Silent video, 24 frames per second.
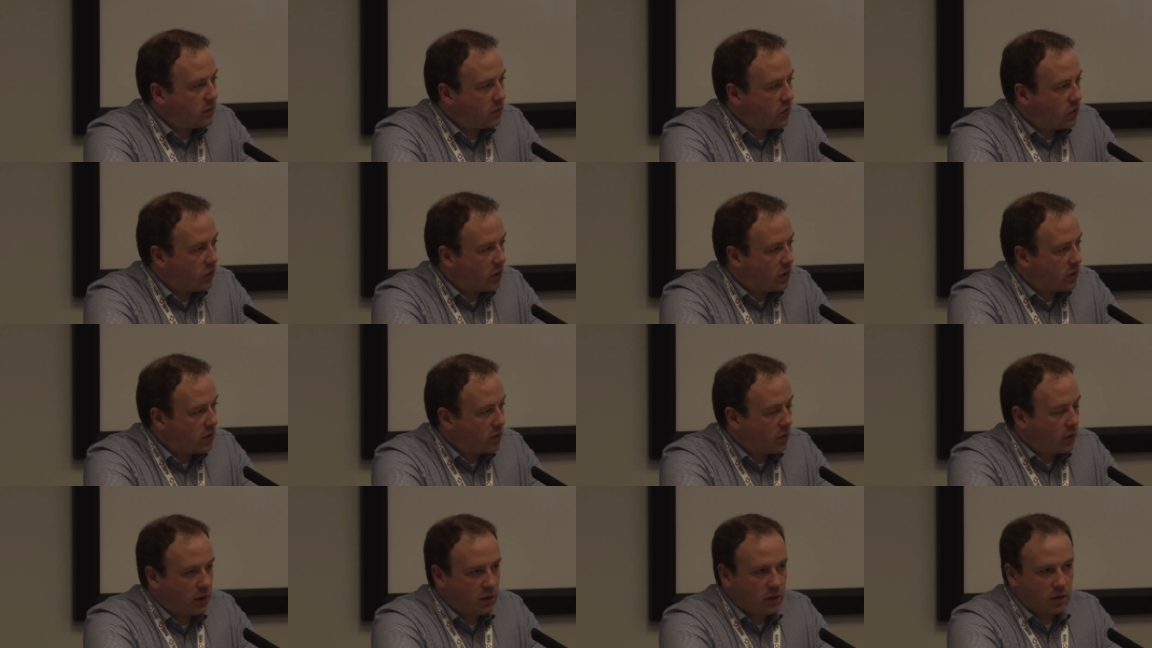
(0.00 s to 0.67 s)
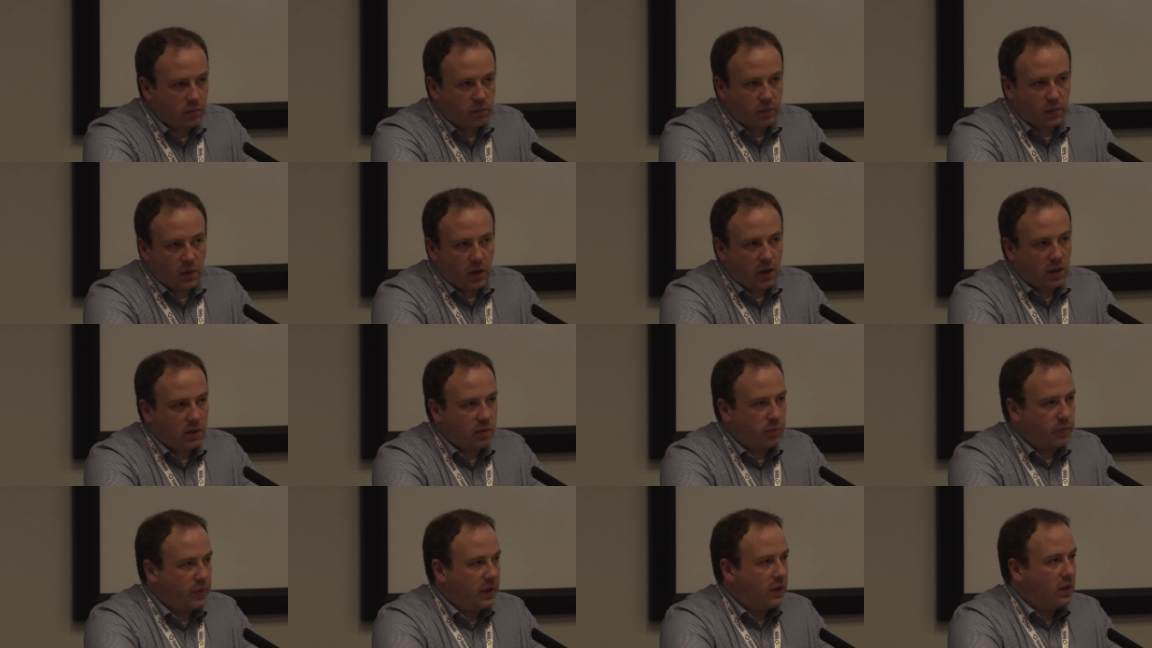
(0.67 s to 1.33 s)
right? So had
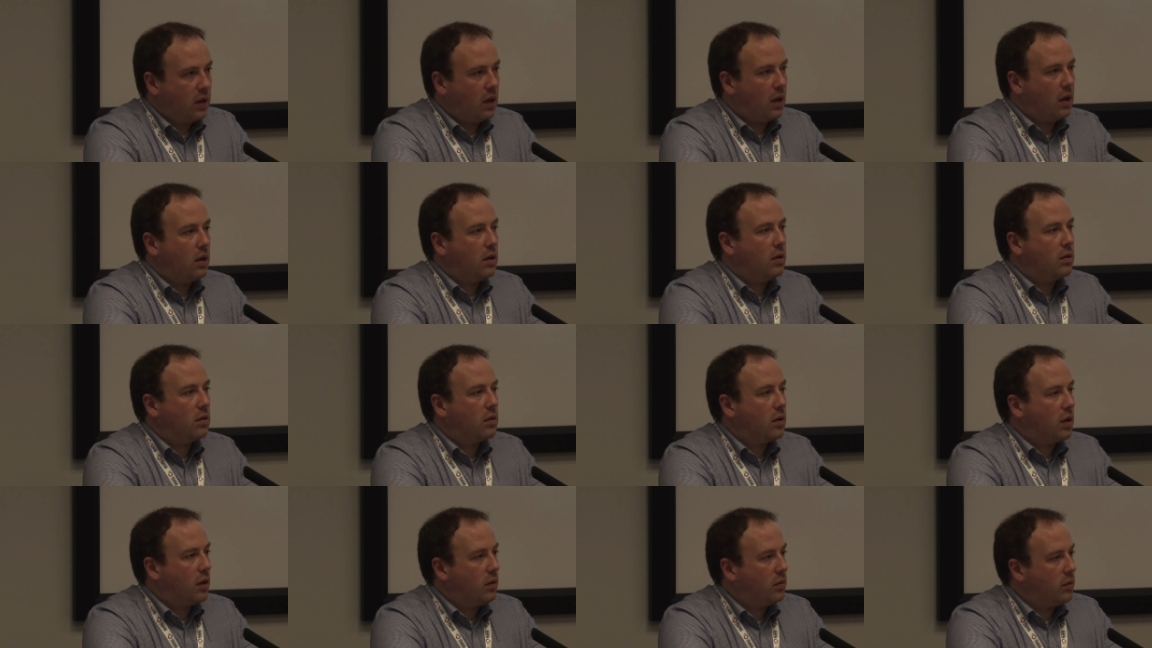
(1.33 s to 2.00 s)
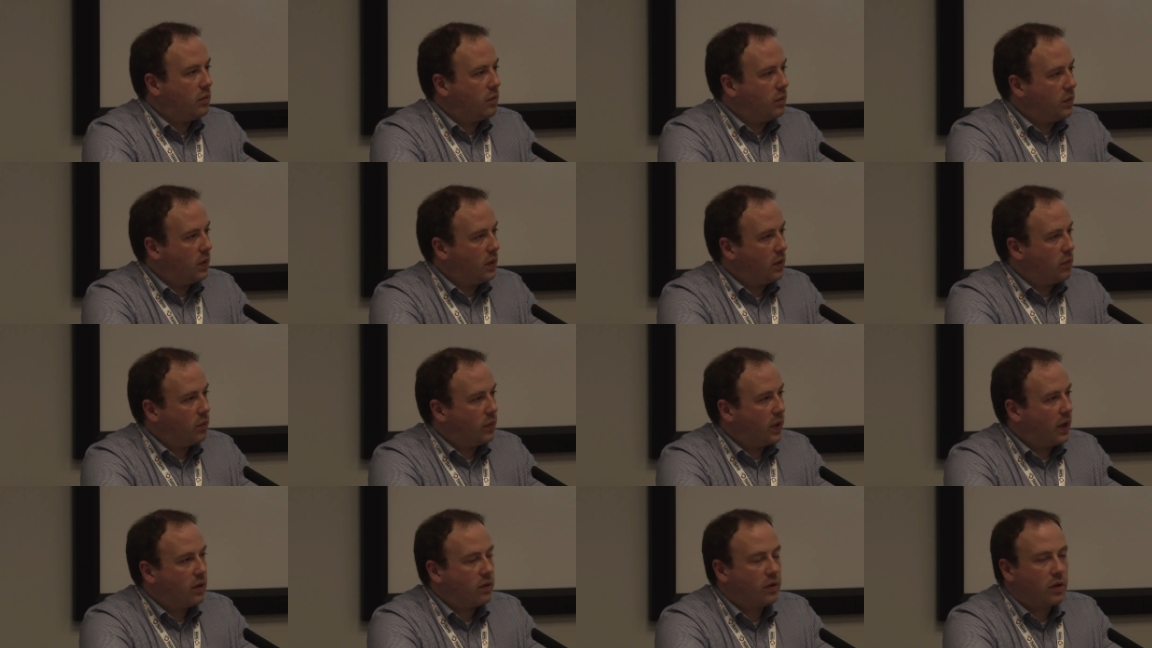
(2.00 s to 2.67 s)
a BA and in
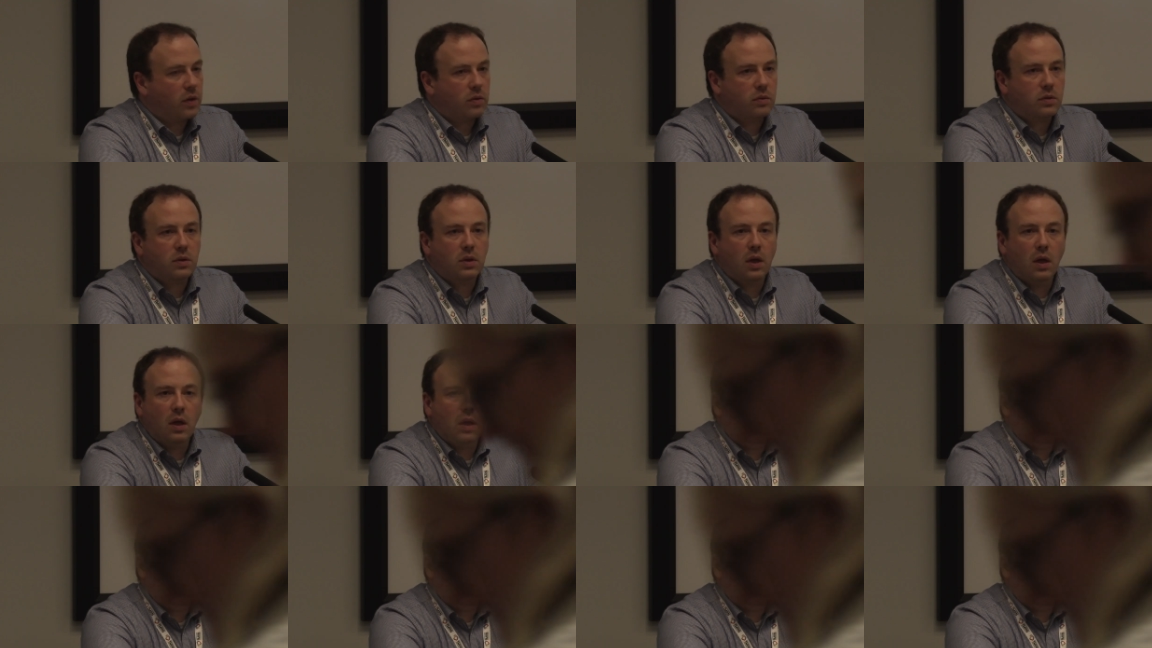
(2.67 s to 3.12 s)
background,